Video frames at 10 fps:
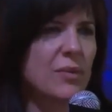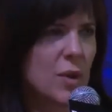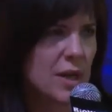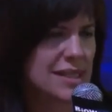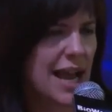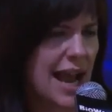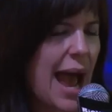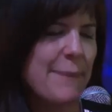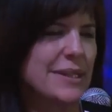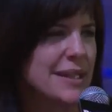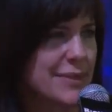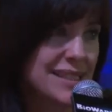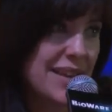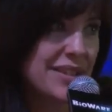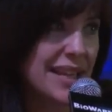and what's got to happen. I mean,
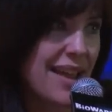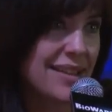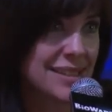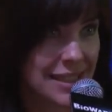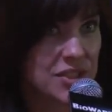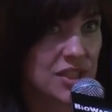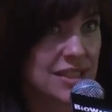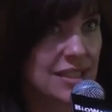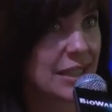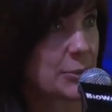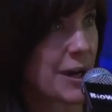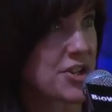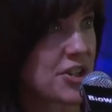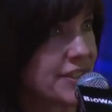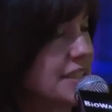saving the galaxy, it's just a little pressure.